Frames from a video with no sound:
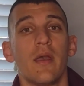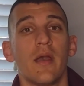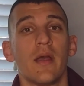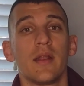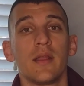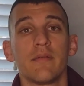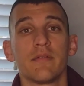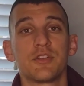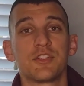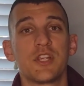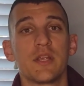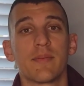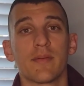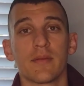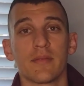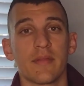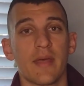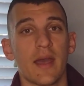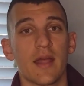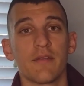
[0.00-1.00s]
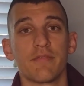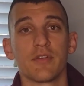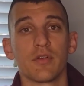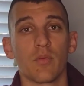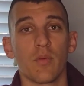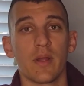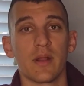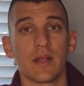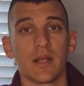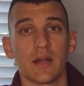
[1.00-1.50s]
and even cheaper than that if you're
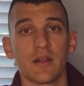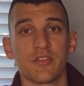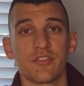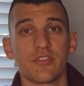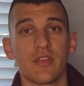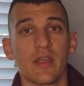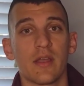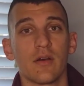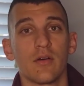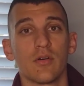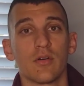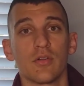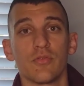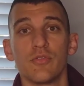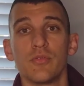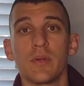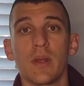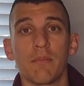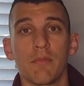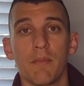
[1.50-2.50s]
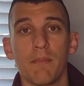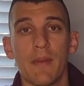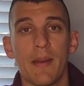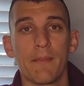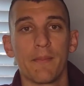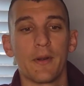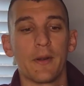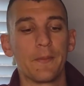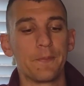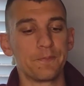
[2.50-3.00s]
waiting on a sale or if you become a
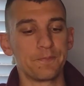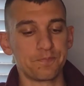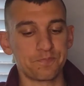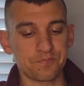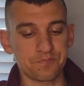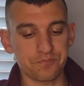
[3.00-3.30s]
member.